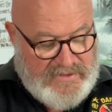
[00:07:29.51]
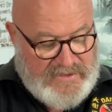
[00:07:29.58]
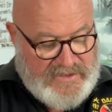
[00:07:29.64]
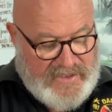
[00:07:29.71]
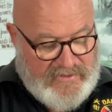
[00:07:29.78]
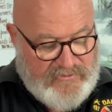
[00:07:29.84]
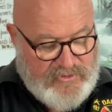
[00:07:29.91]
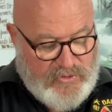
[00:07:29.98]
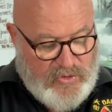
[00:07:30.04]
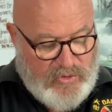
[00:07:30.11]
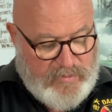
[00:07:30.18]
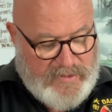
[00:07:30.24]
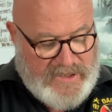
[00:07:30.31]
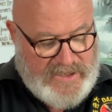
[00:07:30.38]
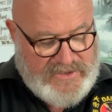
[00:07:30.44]
cover
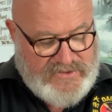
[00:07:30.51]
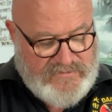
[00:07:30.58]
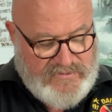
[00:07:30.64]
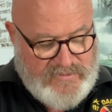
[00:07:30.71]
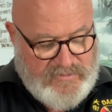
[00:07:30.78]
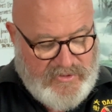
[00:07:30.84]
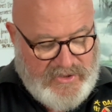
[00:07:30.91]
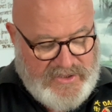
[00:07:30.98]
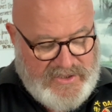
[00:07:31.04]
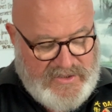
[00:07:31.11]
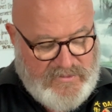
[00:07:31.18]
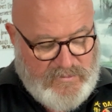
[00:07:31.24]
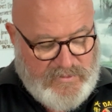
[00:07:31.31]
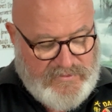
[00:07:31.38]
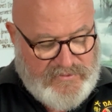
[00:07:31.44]
all parts of the
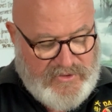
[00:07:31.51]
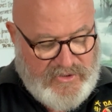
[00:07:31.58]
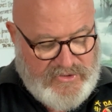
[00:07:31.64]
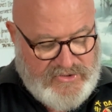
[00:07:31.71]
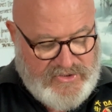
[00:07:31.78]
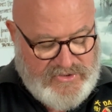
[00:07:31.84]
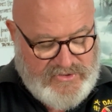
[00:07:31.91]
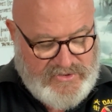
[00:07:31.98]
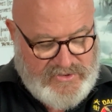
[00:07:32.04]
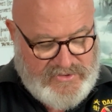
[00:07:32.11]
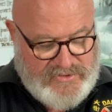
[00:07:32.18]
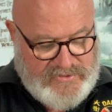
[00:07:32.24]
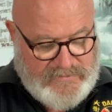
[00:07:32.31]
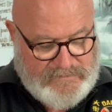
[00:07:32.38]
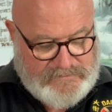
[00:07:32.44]
body with
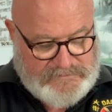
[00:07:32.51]
consciousness.